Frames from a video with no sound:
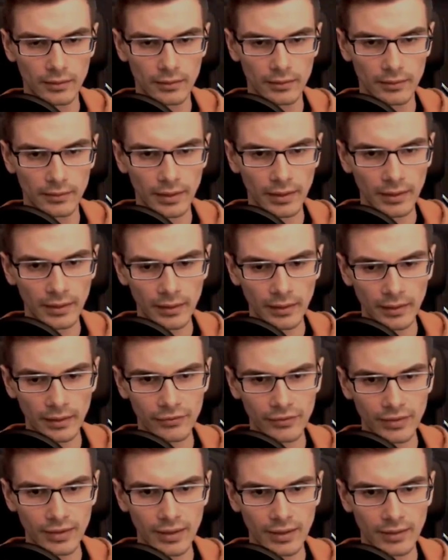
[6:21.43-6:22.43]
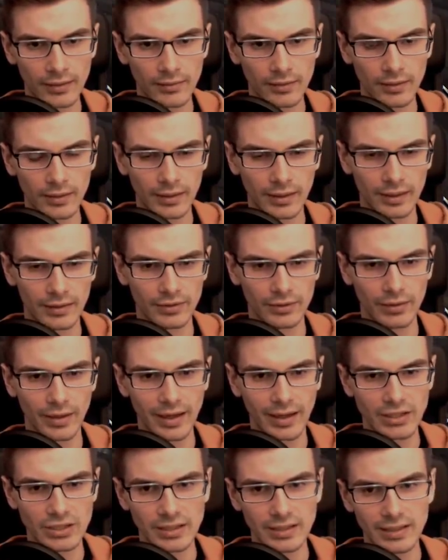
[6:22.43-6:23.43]
No, not even here. Okay, so you
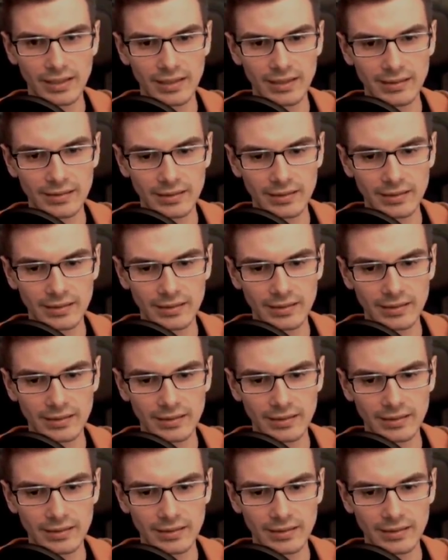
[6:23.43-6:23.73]
actually need...